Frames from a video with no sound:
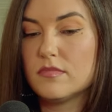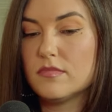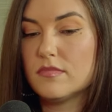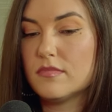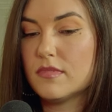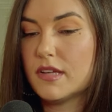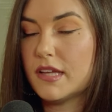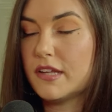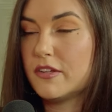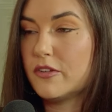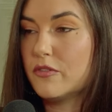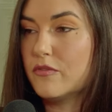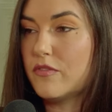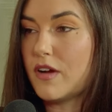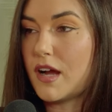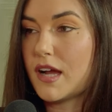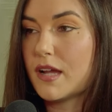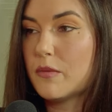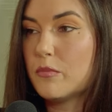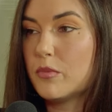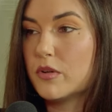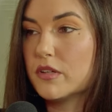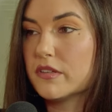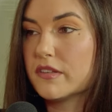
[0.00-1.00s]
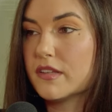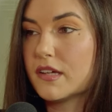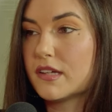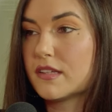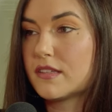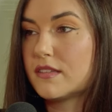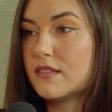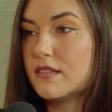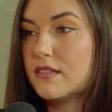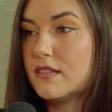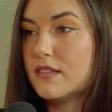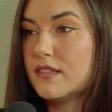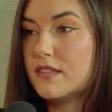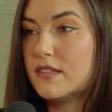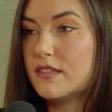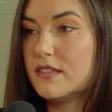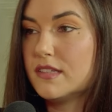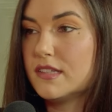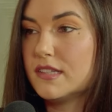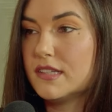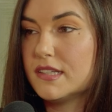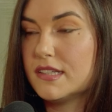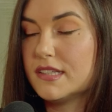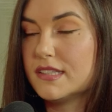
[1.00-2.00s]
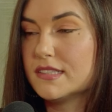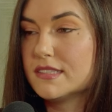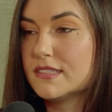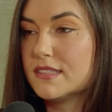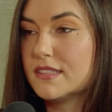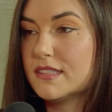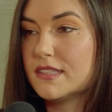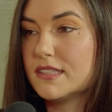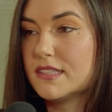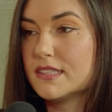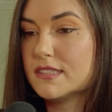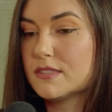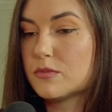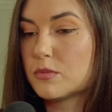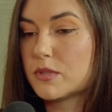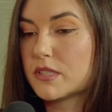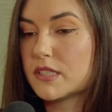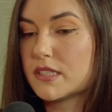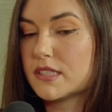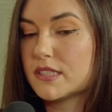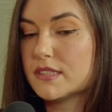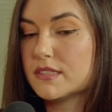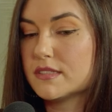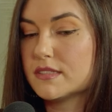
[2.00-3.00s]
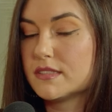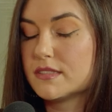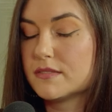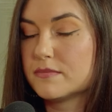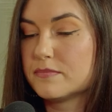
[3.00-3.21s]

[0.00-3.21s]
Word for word: and you vibe with. Like, yeah. It is, it is what it is.